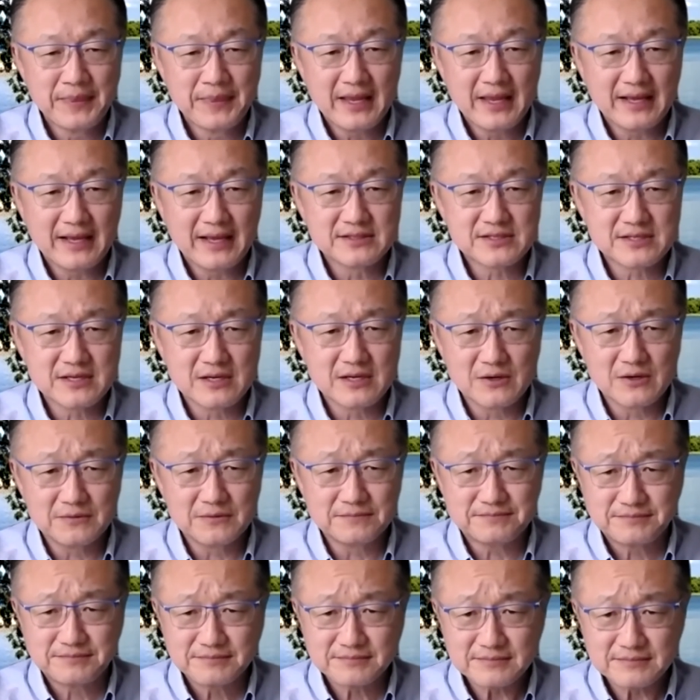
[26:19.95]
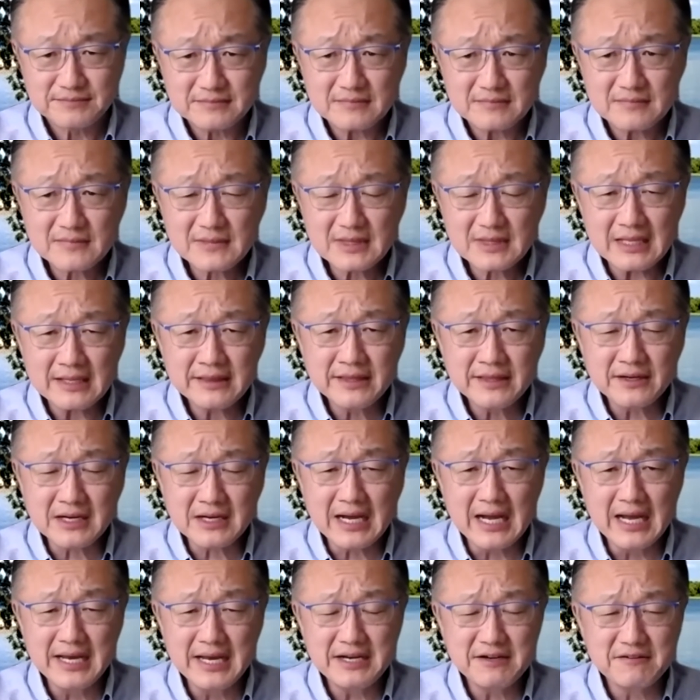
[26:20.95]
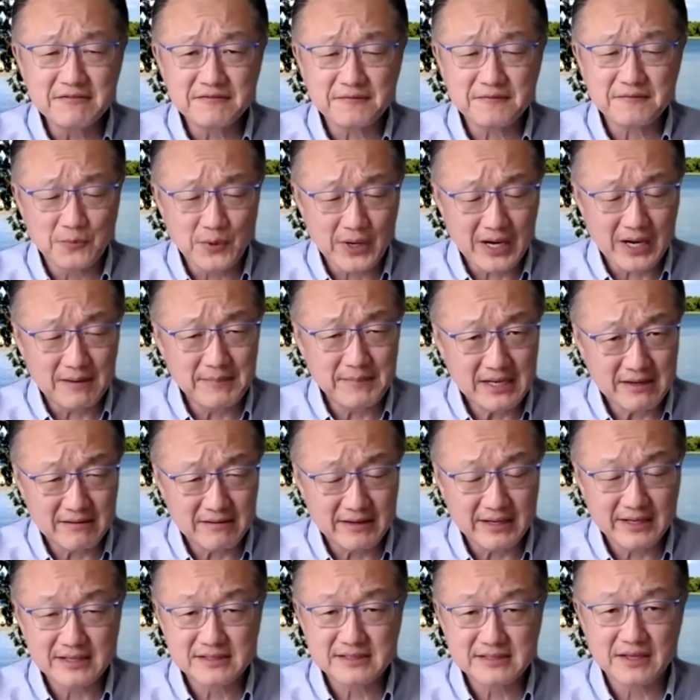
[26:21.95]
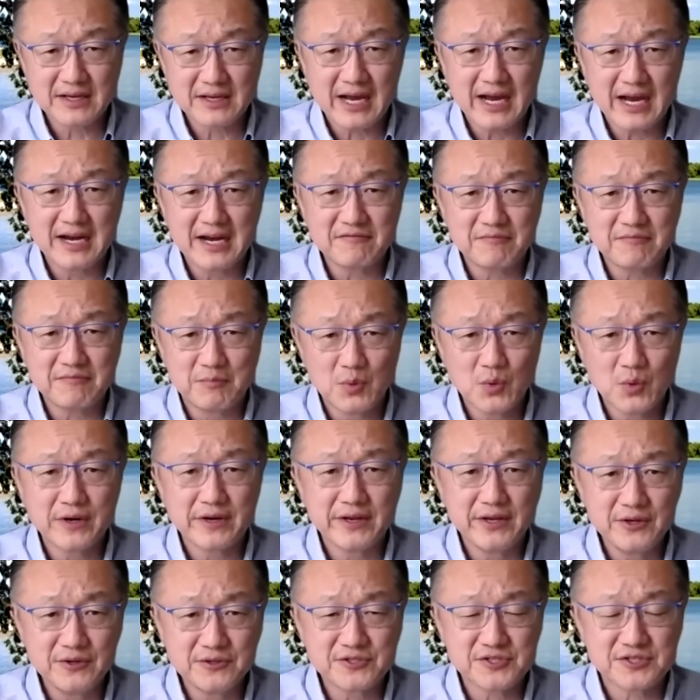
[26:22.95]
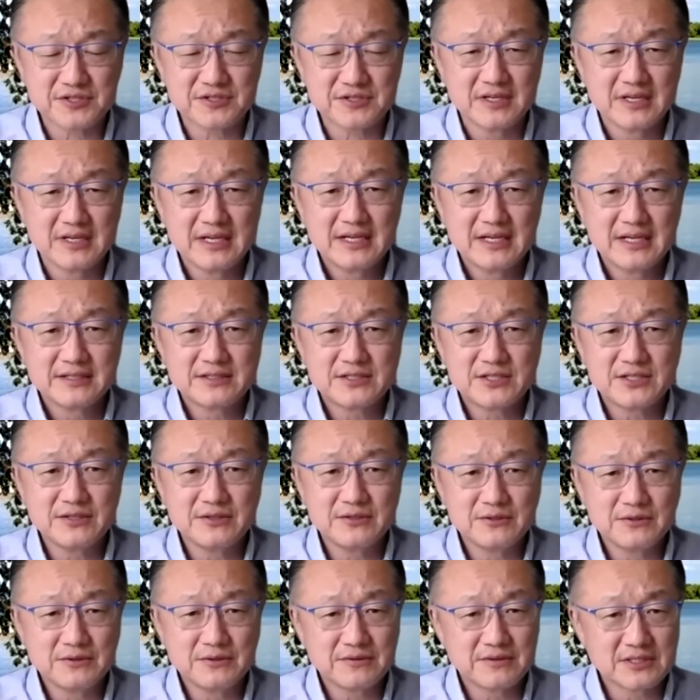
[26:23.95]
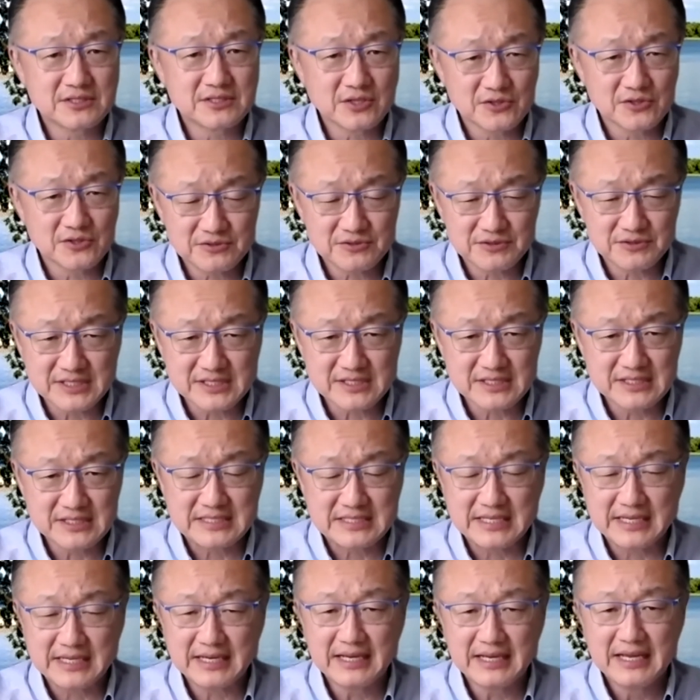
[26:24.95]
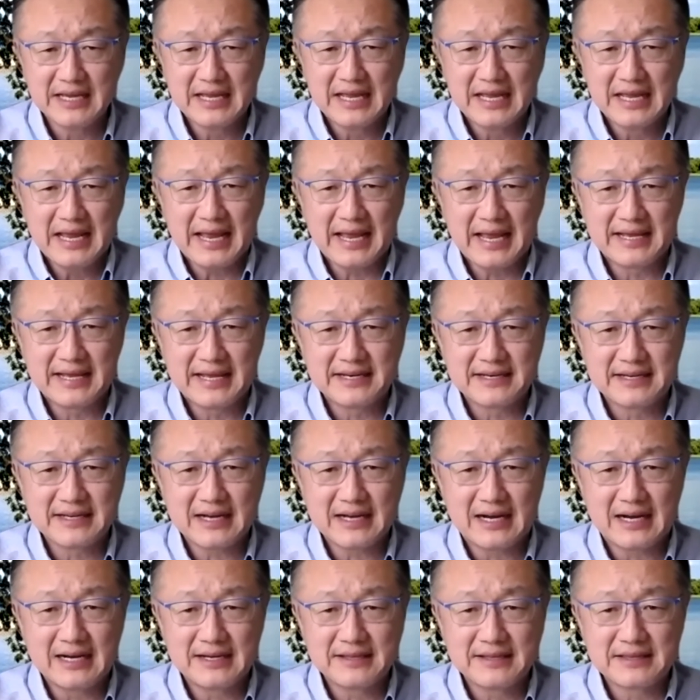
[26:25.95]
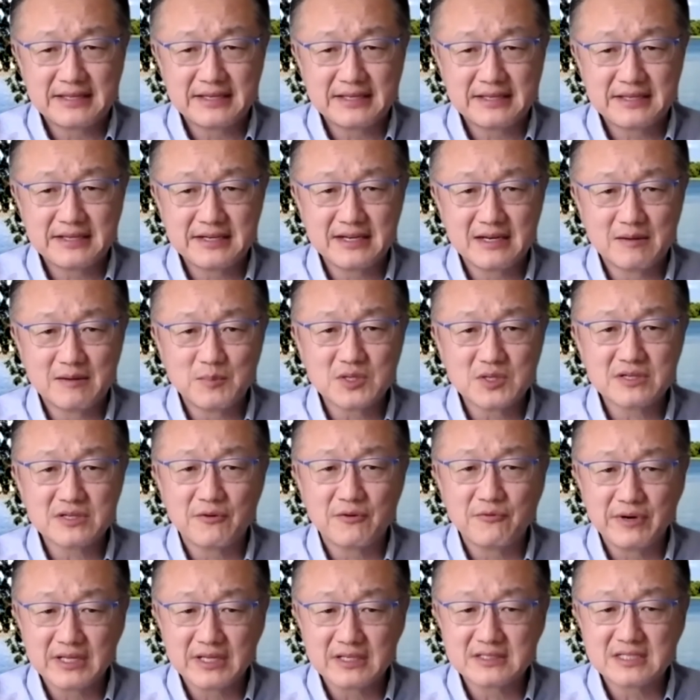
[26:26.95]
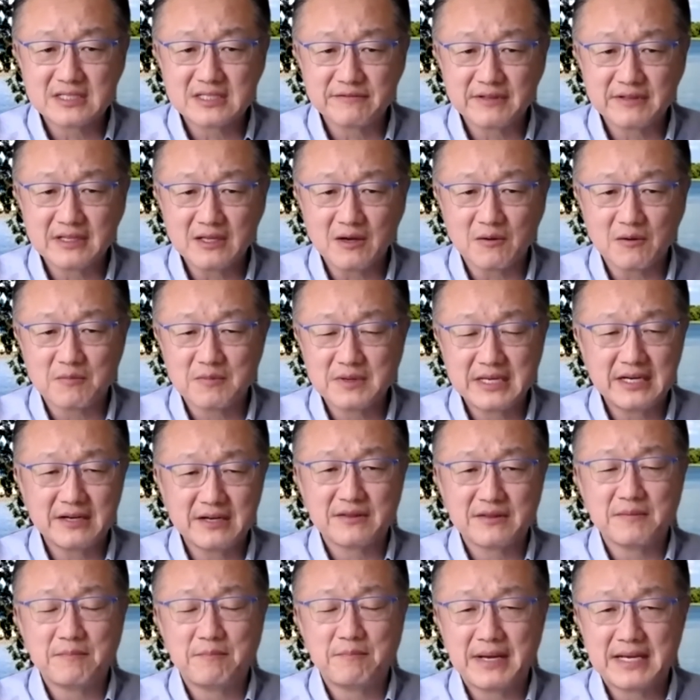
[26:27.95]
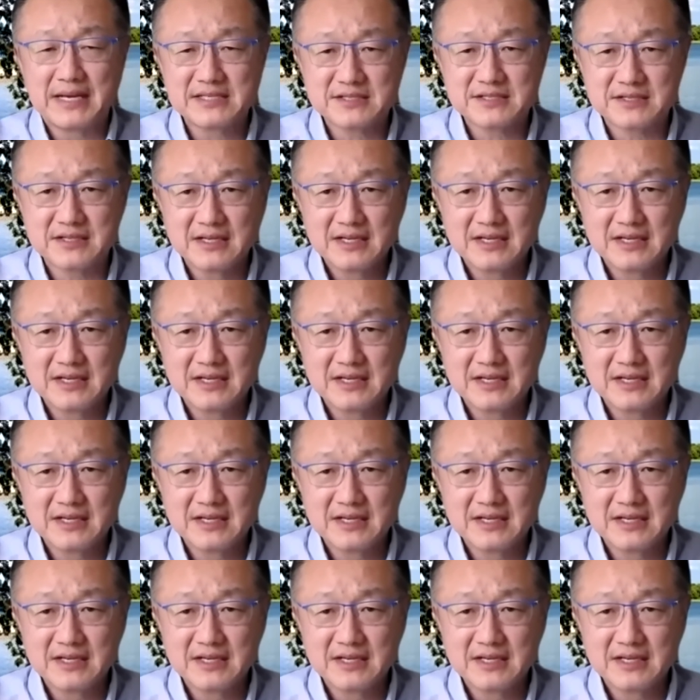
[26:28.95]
And so they're kind of, what I'm hearing is they're kind of more used to the social distancing, and the numbers are relatively low. One of the best